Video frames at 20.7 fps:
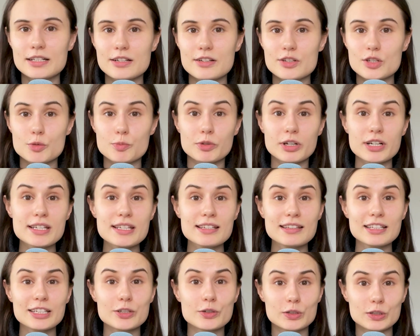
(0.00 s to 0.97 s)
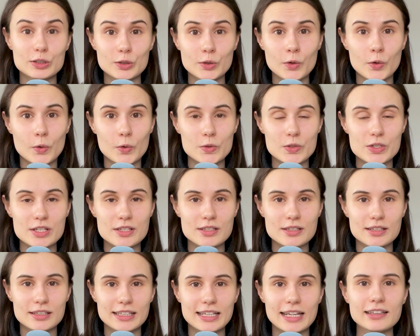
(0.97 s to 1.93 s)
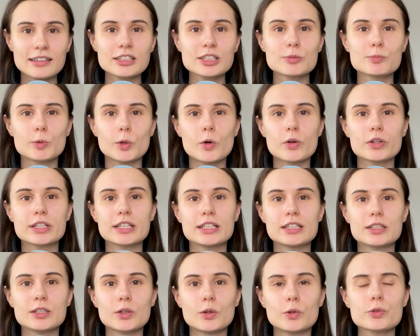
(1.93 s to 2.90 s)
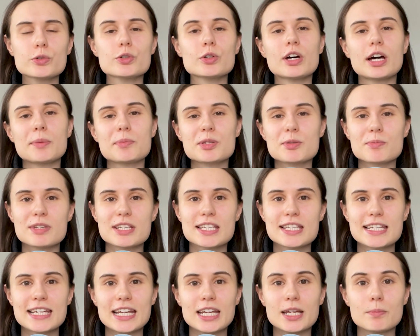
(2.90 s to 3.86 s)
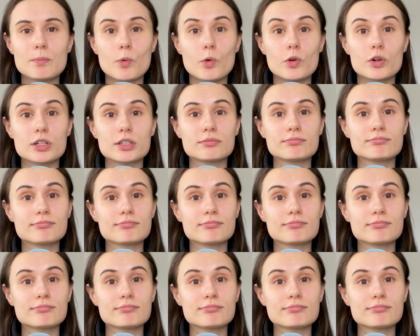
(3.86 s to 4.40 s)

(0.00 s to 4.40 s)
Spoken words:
Surprisingly or not, calendar blocking also helps me stay more